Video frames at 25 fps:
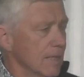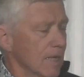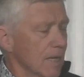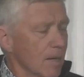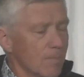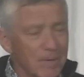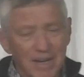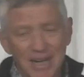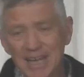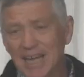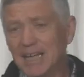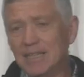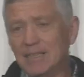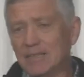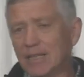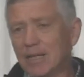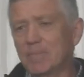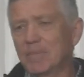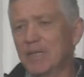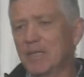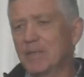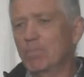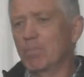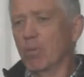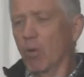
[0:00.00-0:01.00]
But again, let
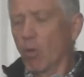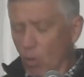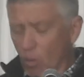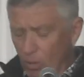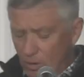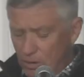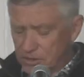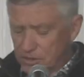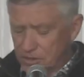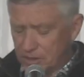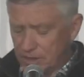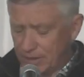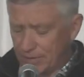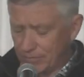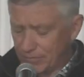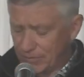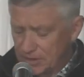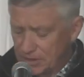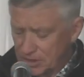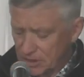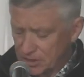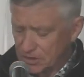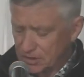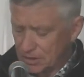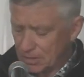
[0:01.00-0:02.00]
me pause there for
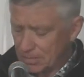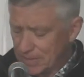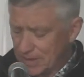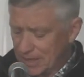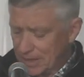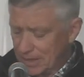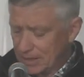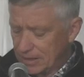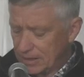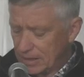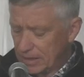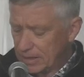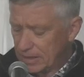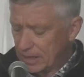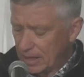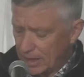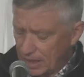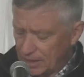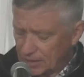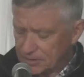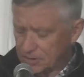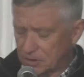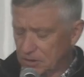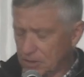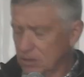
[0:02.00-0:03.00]
just a minute and
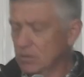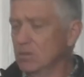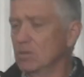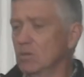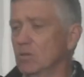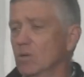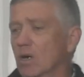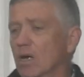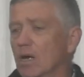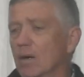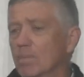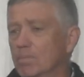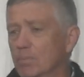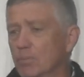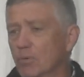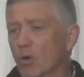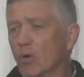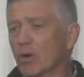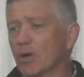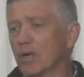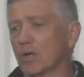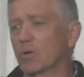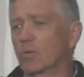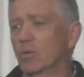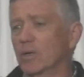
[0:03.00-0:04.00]
ask you a
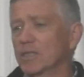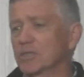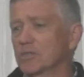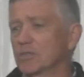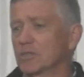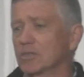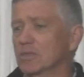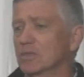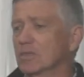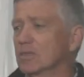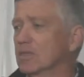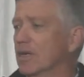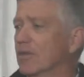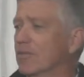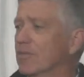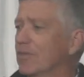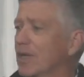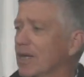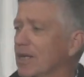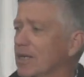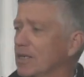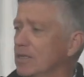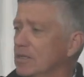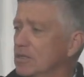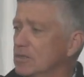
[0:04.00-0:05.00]
broader question, and
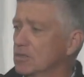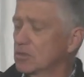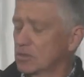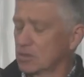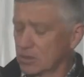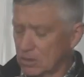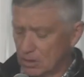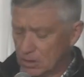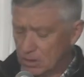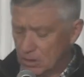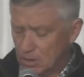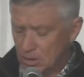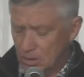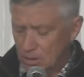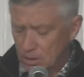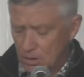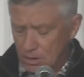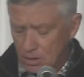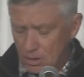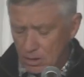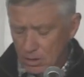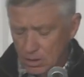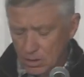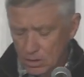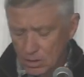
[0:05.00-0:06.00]
that is
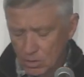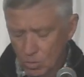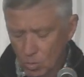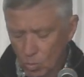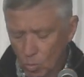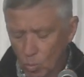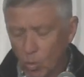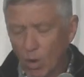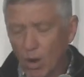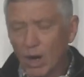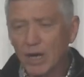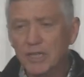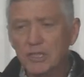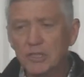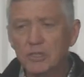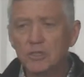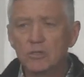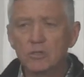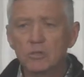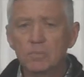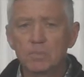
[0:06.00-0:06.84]
why do you